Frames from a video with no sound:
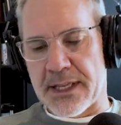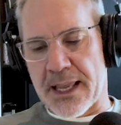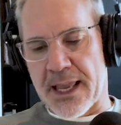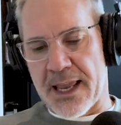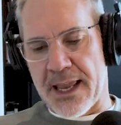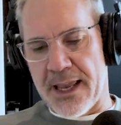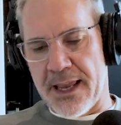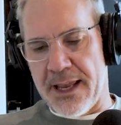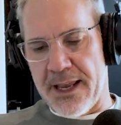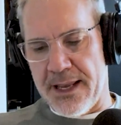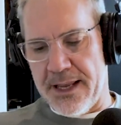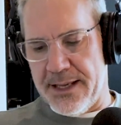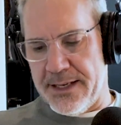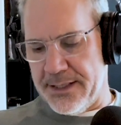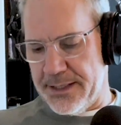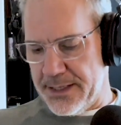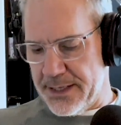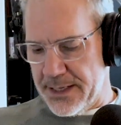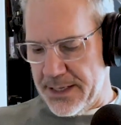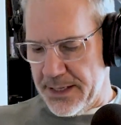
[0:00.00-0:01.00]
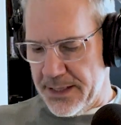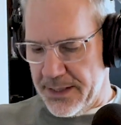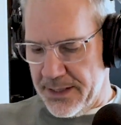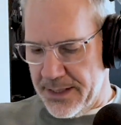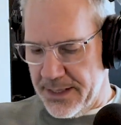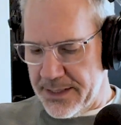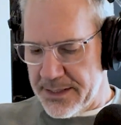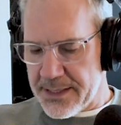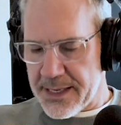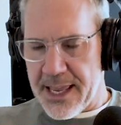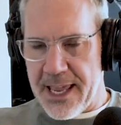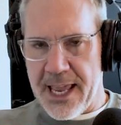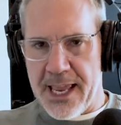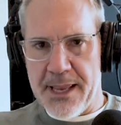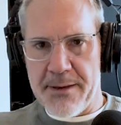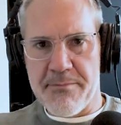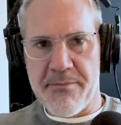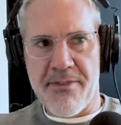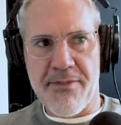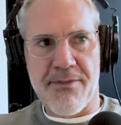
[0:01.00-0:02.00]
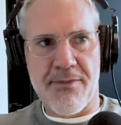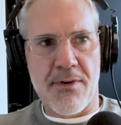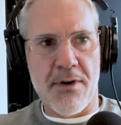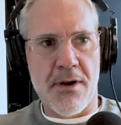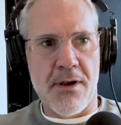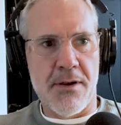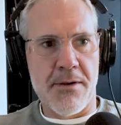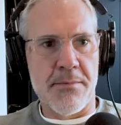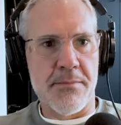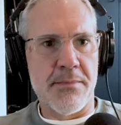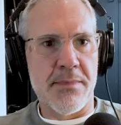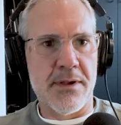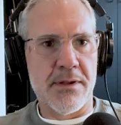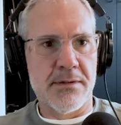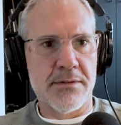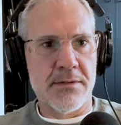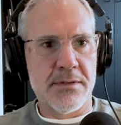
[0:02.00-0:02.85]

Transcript: and this came from